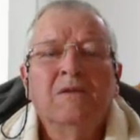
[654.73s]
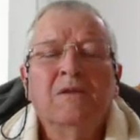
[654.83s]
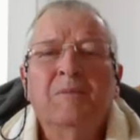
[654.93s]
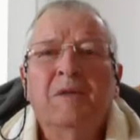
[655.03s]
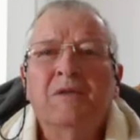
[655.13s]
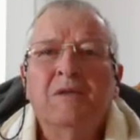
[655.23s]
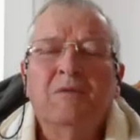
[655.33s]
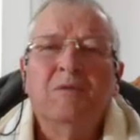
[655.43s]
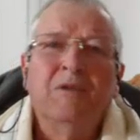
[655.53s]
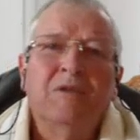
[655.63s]
So basically,
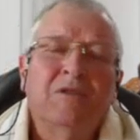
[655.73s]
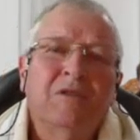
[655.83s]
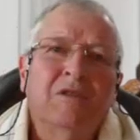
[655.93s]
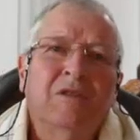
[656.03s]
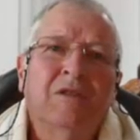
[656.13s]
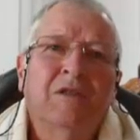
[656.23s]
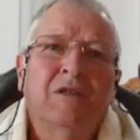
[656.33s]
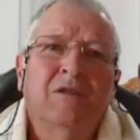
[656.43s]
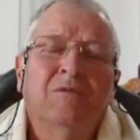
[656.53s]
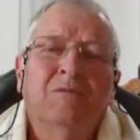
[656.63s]
what we're seeing
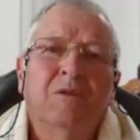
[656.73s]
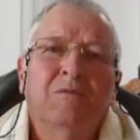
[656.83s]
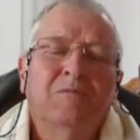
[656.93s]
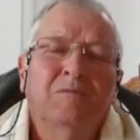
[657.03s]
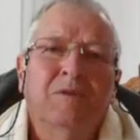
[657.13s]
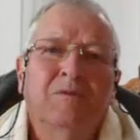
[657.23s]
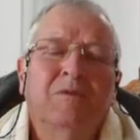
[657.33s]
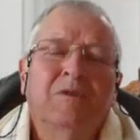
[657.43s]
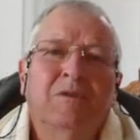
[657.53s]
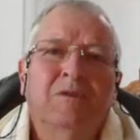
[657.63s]
here, what
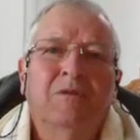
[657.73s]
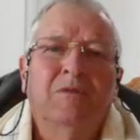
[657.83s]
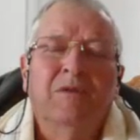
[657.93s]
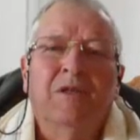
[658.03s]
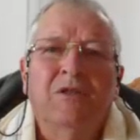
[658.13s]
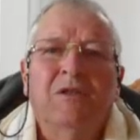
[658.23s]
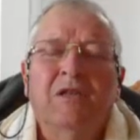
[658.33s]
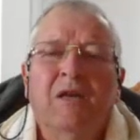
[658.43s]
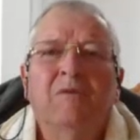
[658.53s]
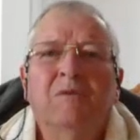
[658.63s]
the revelation that
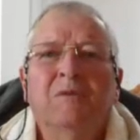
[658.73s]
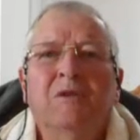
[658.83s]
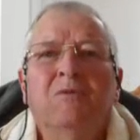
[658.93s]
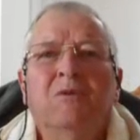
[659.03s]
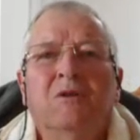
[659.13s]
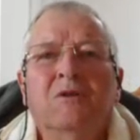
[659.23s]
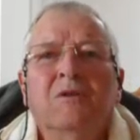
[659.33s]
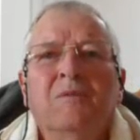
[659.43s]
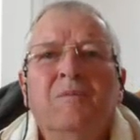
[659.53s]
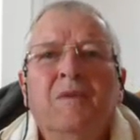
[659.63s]
came to me was,
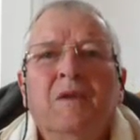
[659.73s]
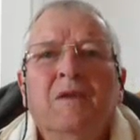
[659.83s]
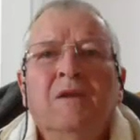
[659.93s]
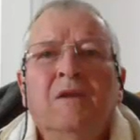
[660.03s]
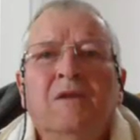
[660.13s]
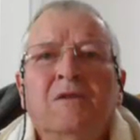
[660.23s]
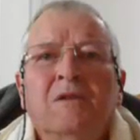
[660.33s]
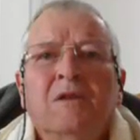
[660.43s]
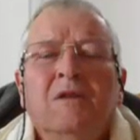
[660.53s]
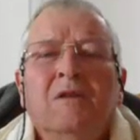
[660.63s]
is